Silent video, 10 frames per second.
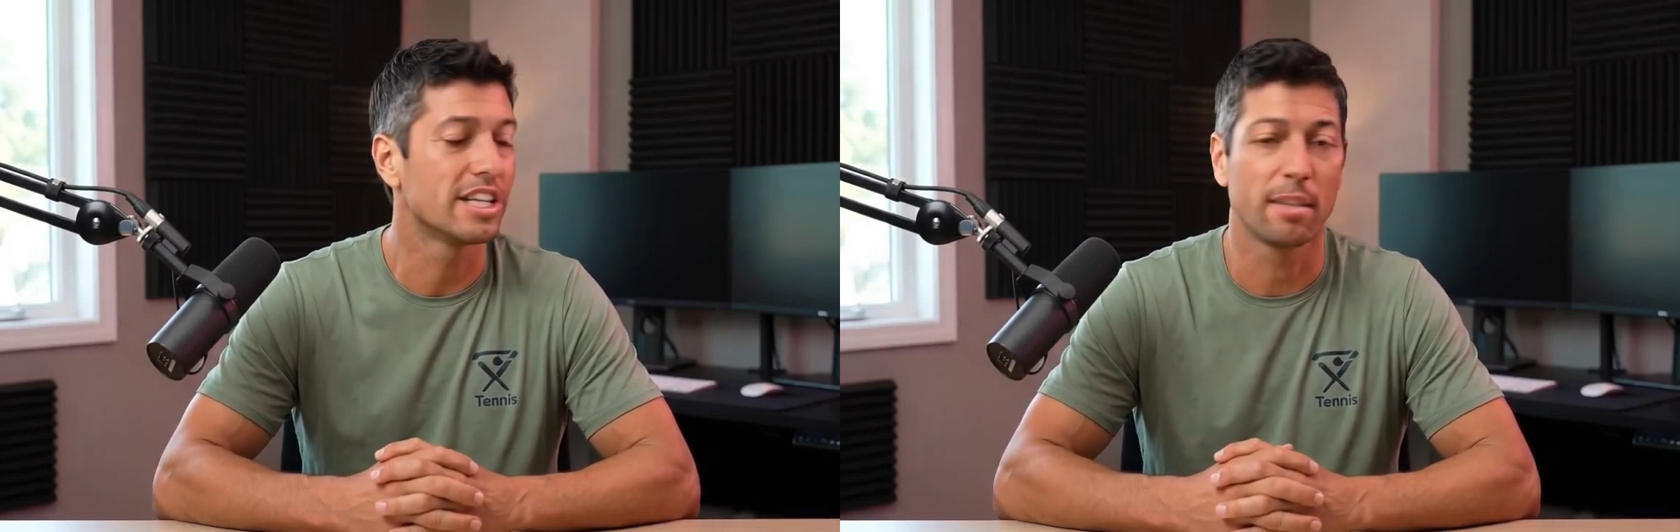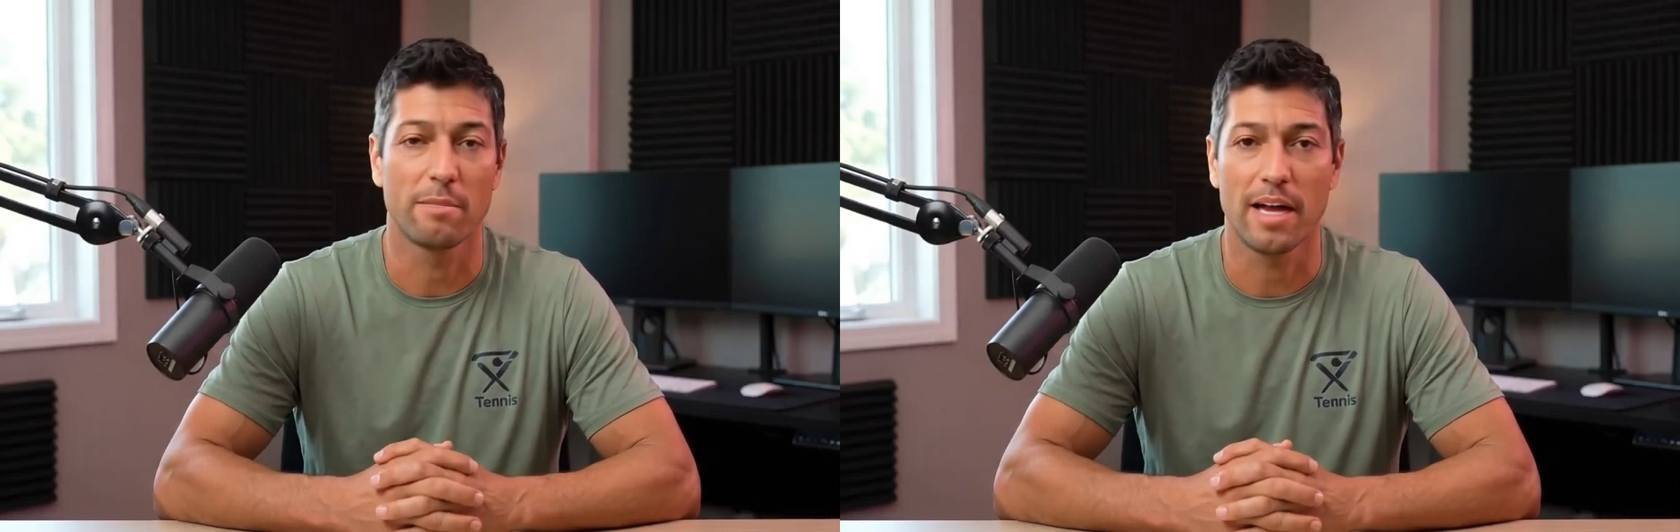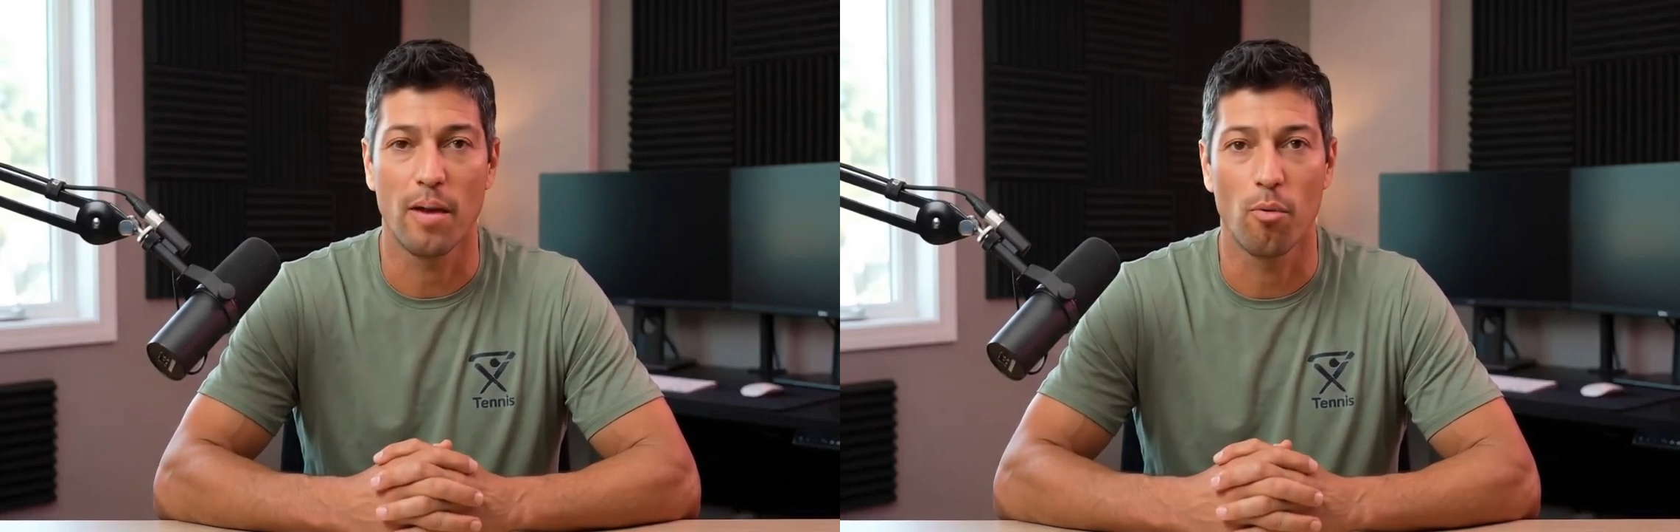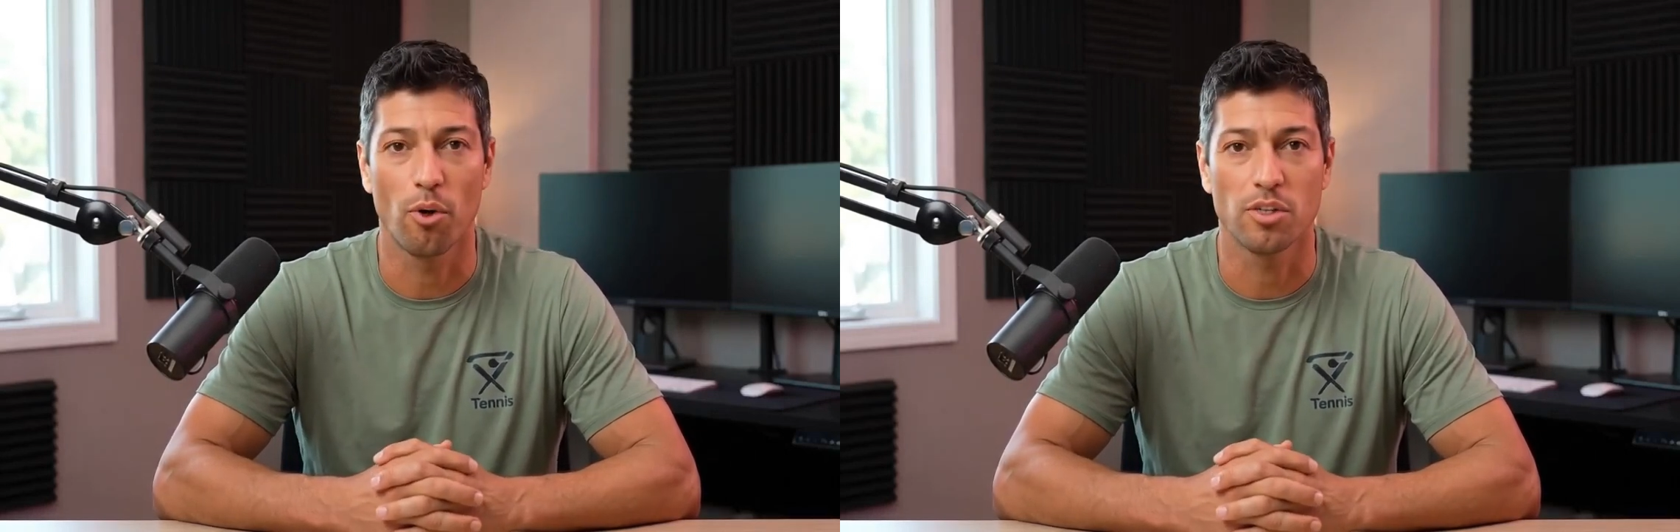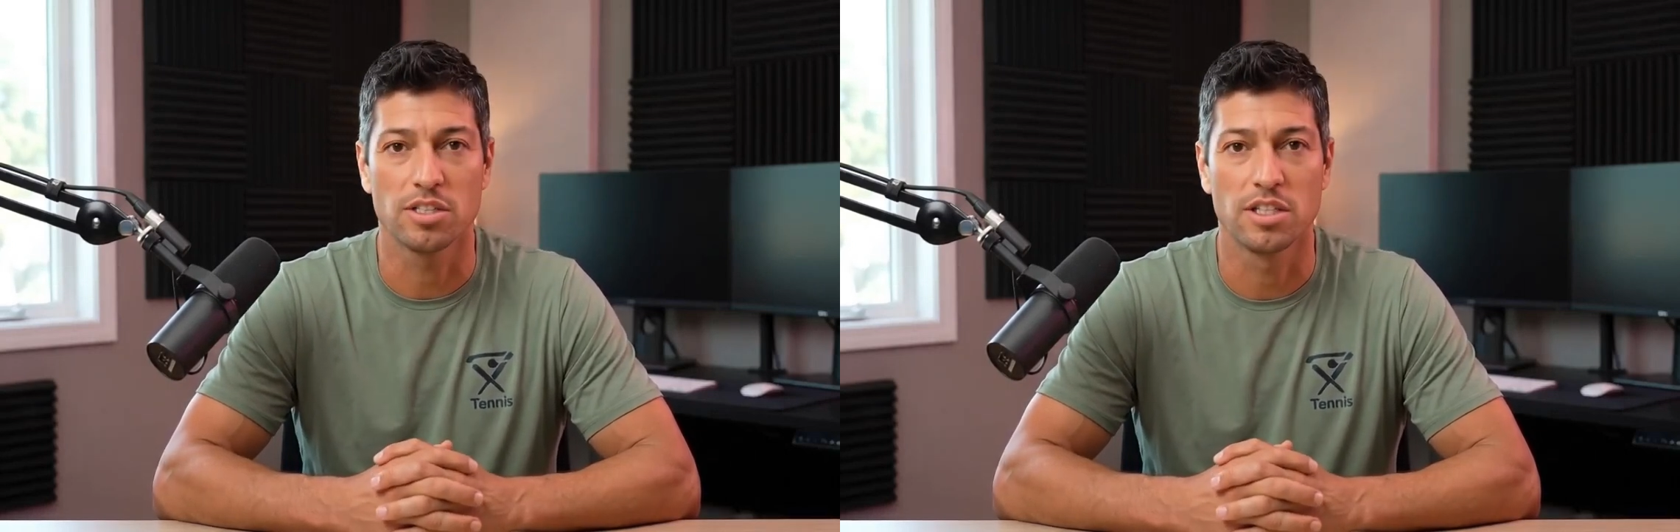something
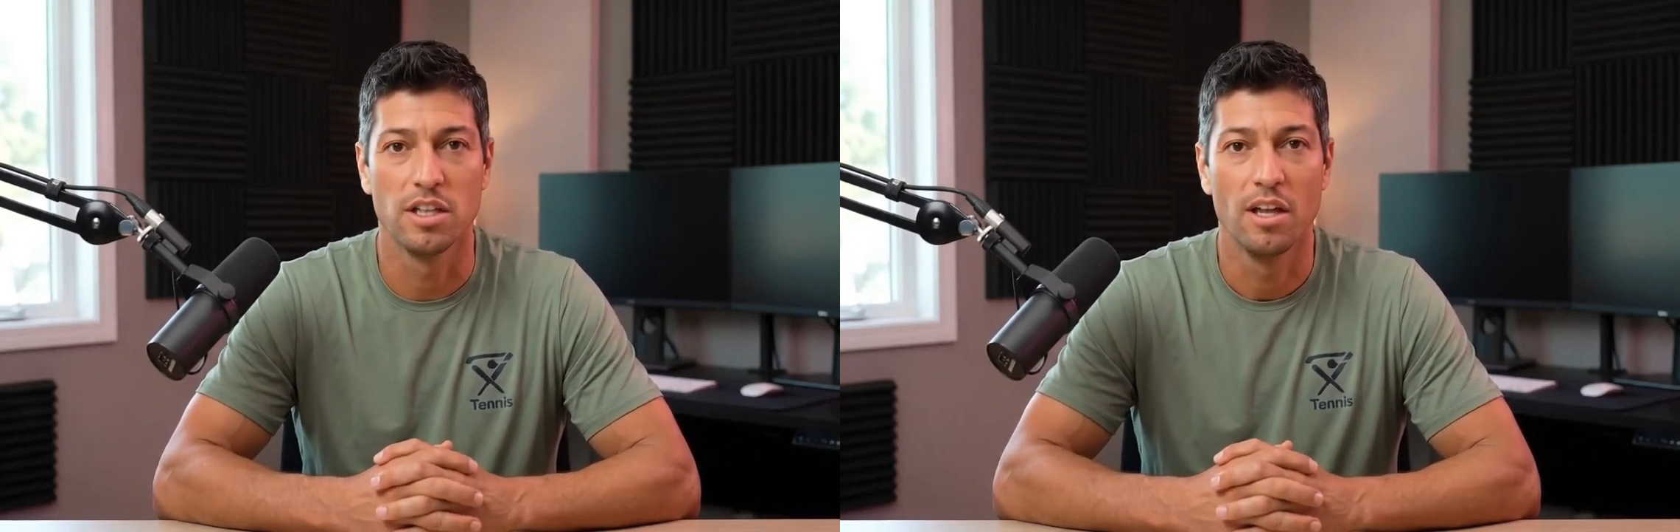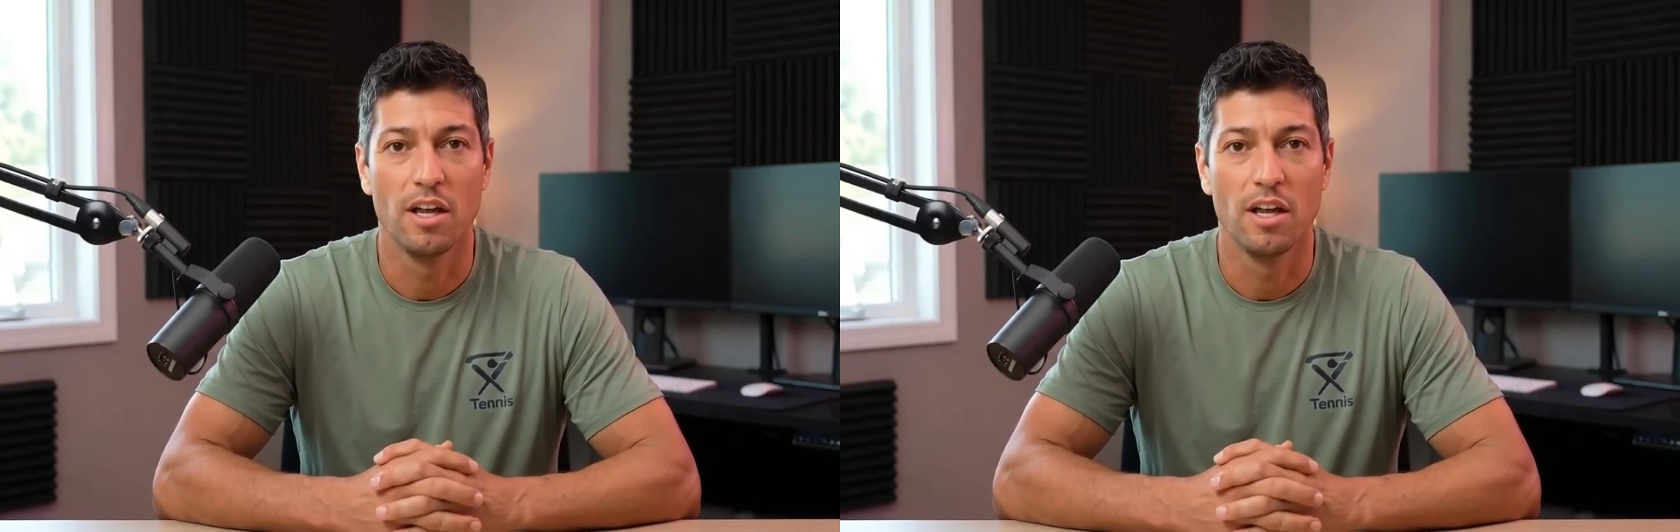upwards,